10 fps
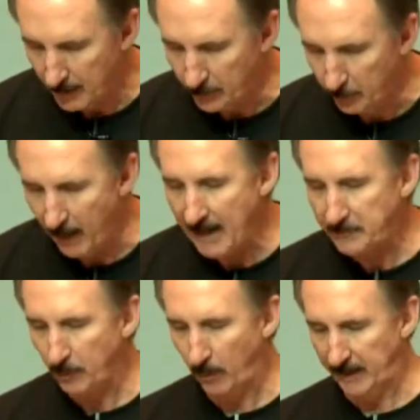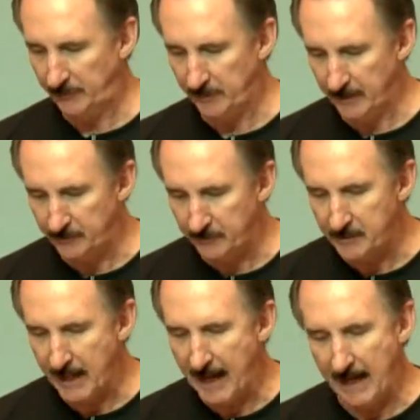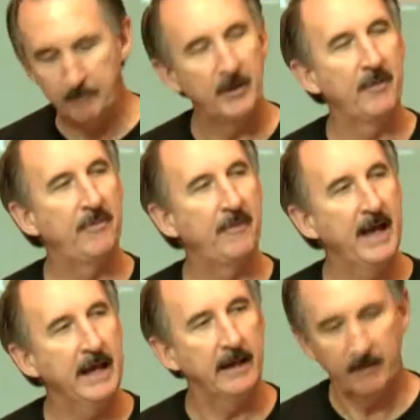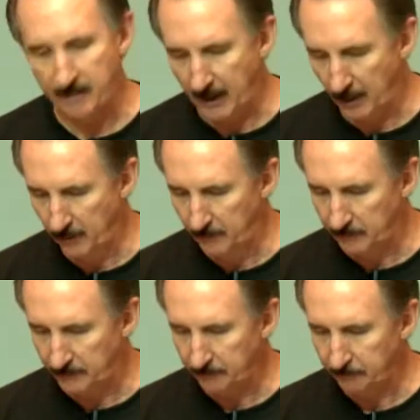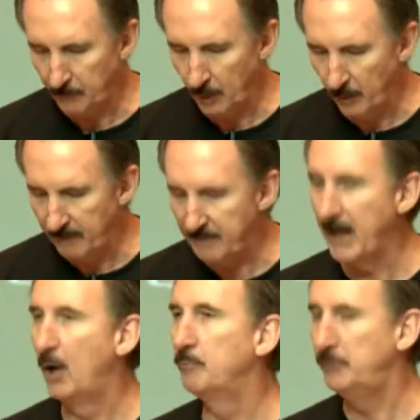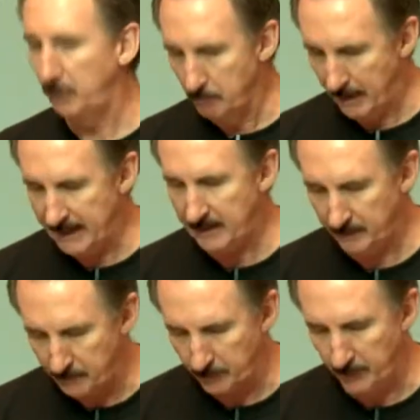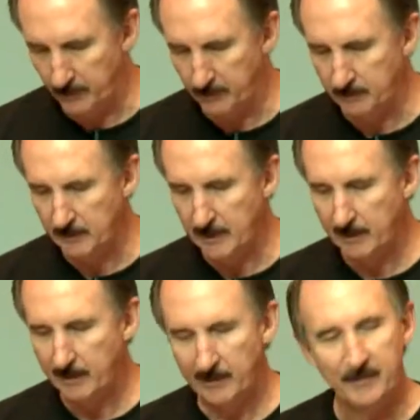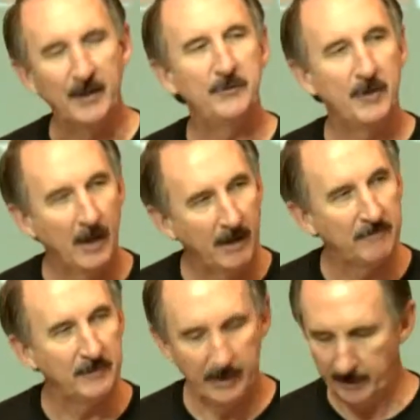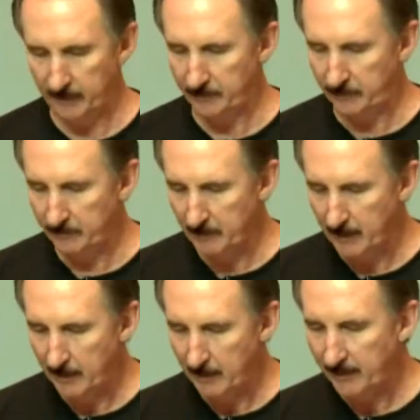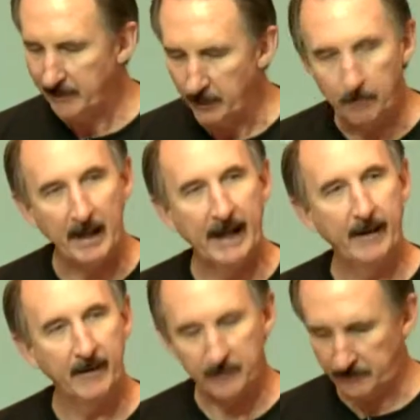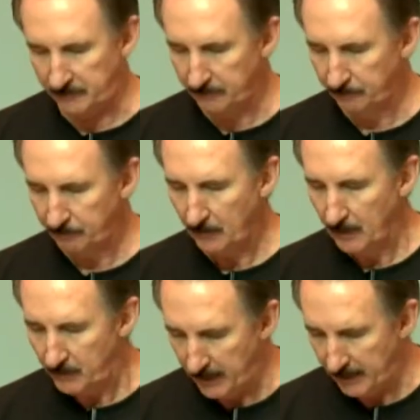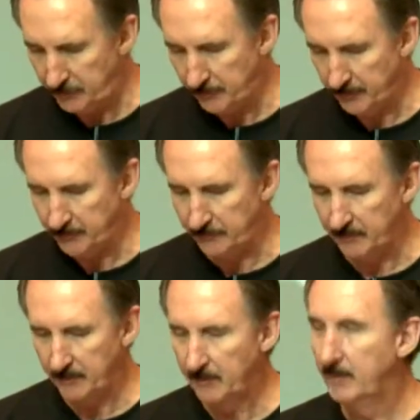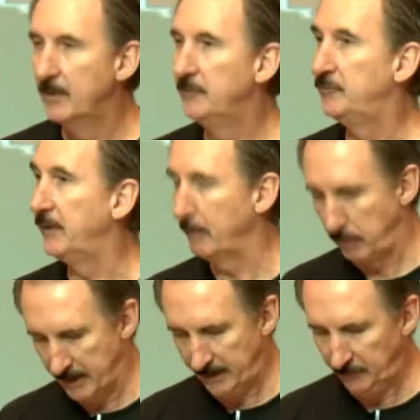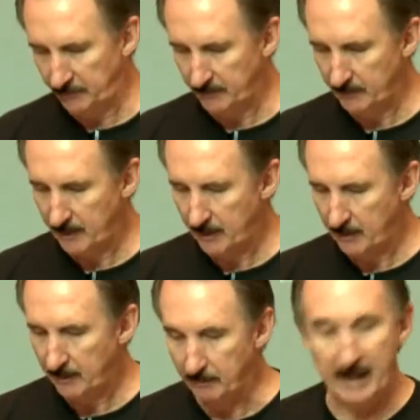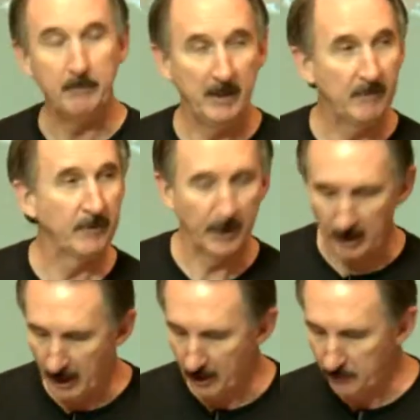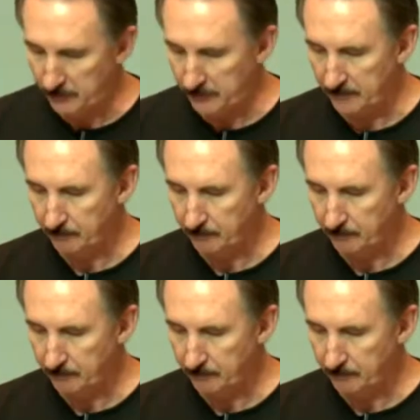Graduation is a time to thank those who have helped you make it through the tough years. Your parents, teachers, siblings, maybe even a coach,